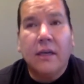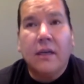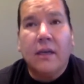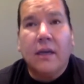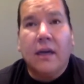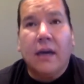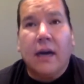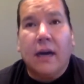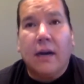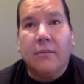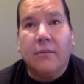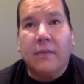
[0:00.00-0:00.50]

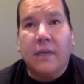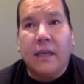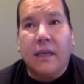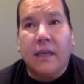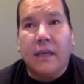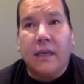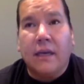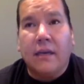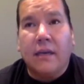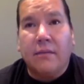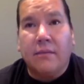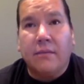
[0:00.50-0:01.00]

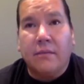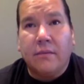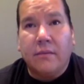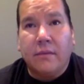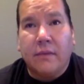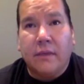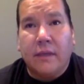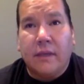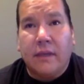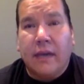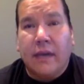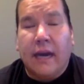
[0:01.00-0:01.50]

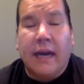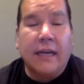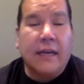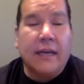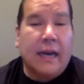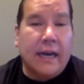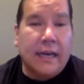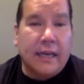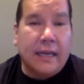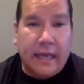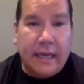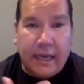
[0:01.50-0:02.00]

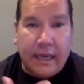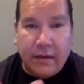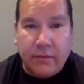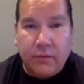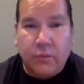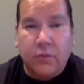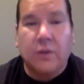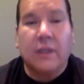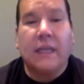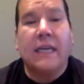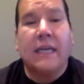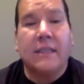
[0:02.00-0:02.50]
I
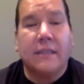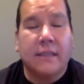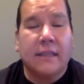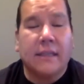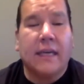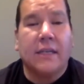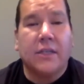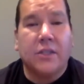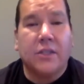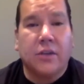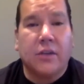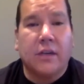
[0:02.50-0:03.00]
can't relate to
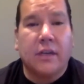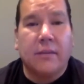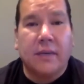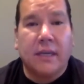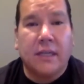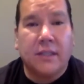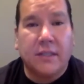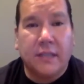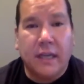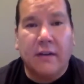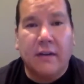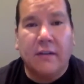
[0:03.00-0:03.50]
that journey
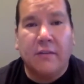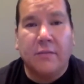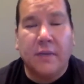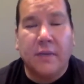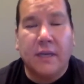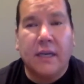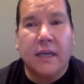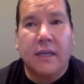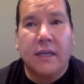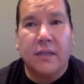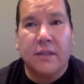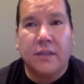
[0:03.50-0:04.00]
myself
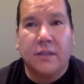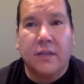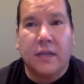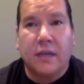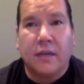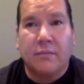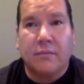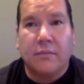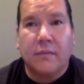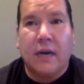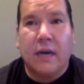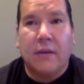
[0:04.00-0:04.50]
because
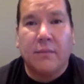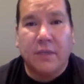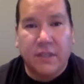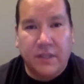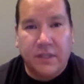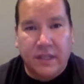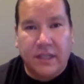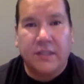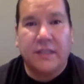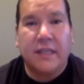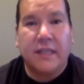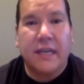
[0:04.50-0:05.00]
I'm a
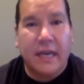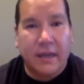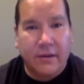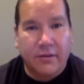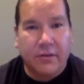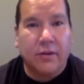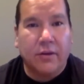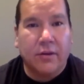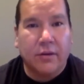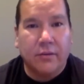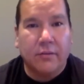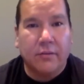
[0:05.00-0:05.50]
cis
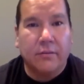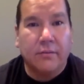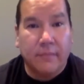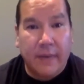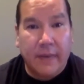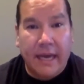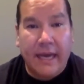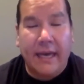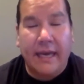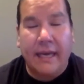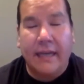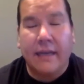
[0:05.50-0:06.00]
hetero
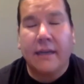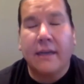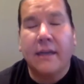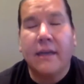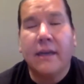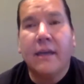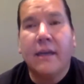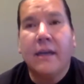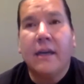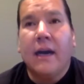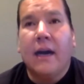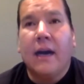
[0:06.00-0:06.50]
man,
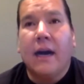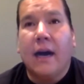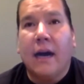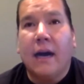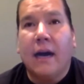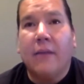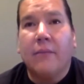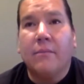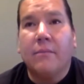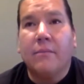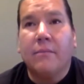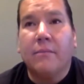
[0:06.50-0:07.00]

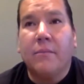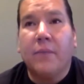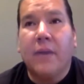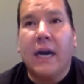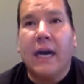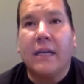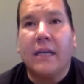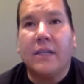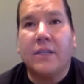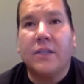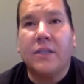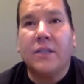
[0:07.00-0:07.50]

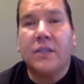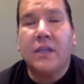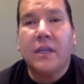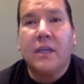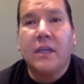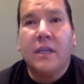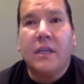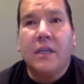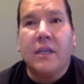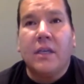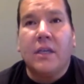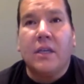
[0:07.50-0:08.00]
but
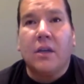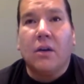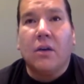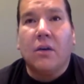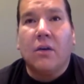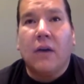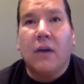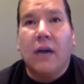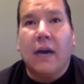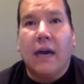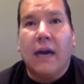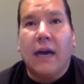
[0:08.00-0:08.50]

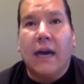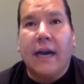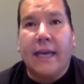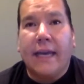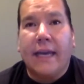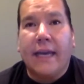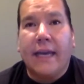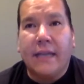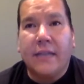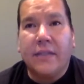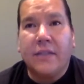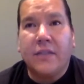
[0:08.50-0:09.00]
I
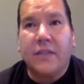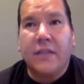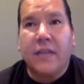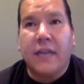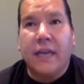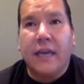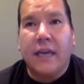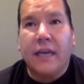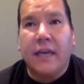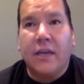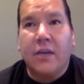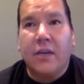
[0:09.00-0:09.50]
can
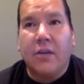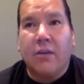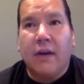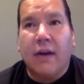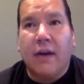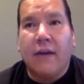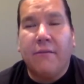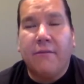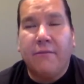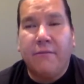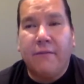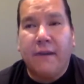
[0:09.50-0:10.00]
say,
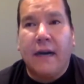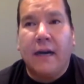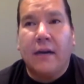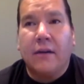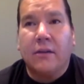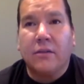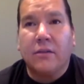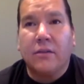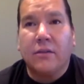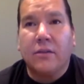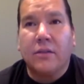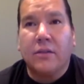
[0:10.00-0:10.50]
I've
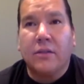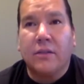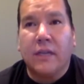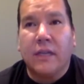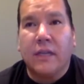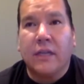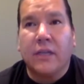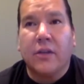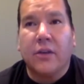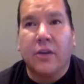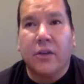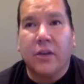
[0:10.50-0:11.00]
found
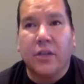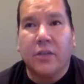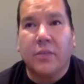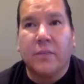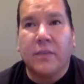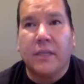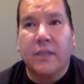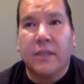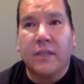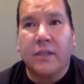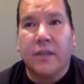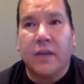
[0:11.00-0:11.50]

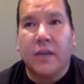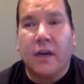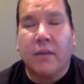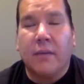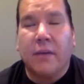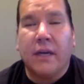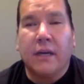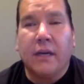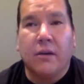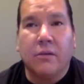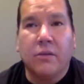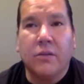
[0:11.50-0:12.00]
encouragement on
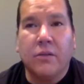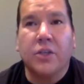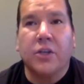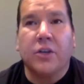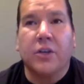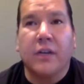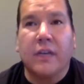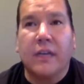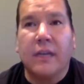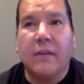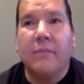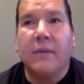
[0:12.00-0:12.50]
my own
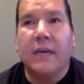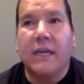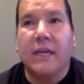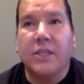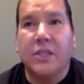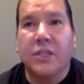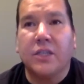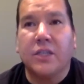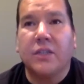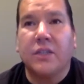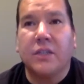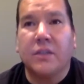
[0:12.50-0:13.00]
journey by
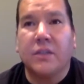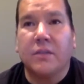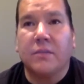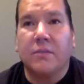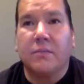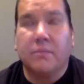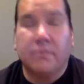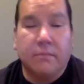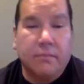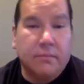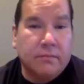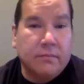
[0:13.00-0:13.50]
just
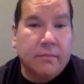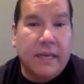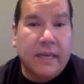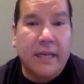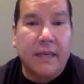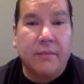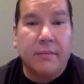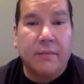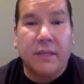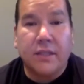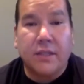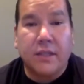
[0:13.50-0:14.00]

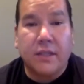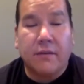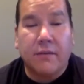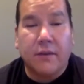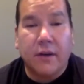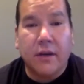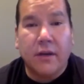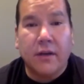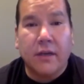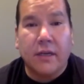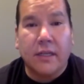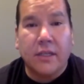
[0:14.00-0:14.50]
making myself
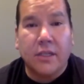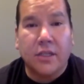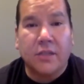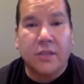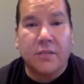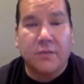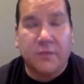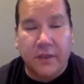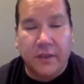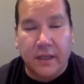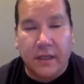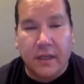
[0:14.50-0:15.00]
heard and
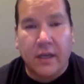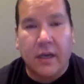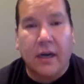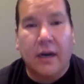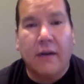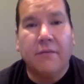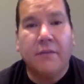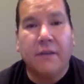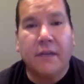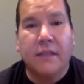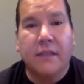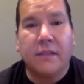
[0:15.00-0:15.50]
just feeling
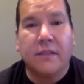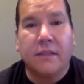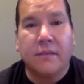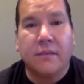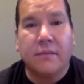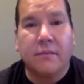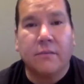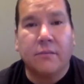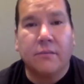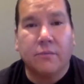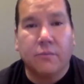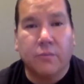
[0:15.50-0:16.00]
confident
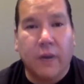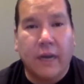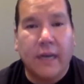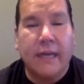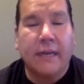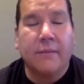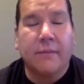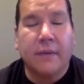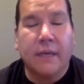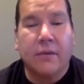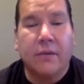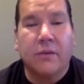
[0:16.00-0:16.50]
in
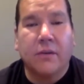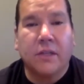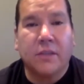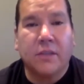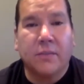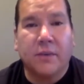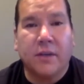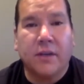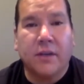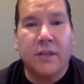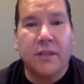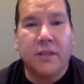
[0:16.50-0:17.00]
writing my own
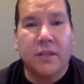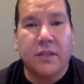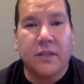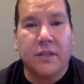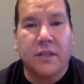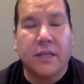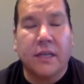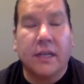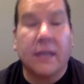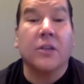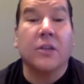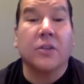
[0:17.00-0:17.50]
experiences
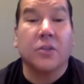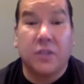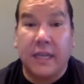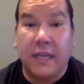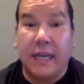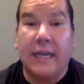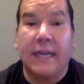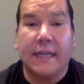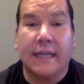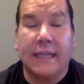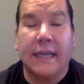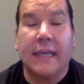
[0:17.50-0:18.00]
and
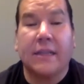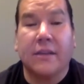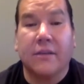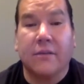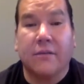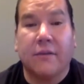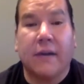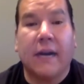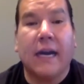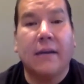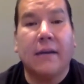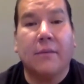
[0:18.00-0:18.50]
understanding that they're
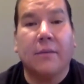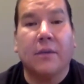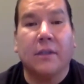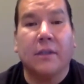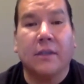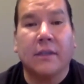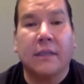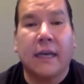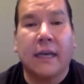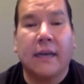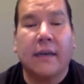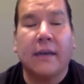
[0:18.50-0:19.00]
viable
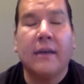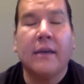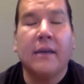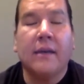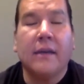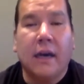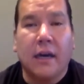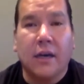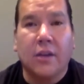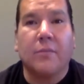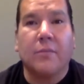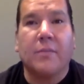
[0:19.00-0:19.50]
and that
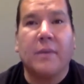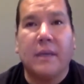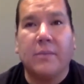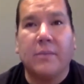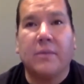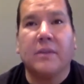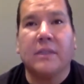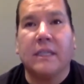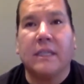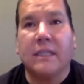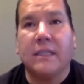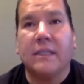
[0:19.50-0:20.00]
other
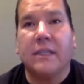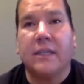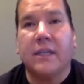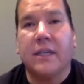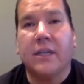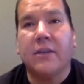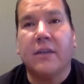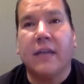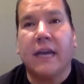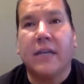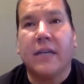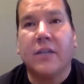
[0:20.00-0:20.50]
people need to
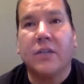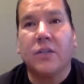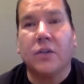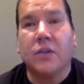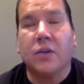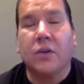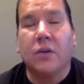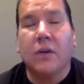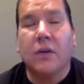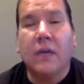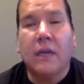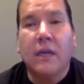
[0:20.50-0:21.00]
hear that.
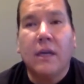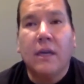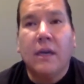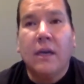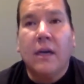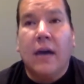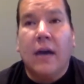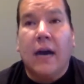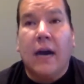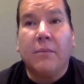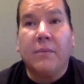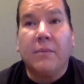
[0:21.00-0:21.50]
So
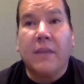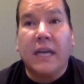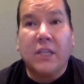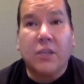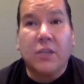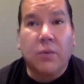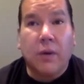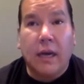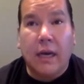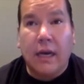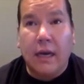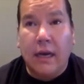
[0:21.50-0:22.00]
that's
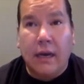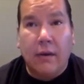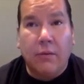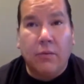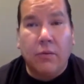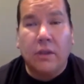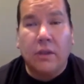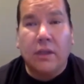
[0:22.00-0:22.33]
what I would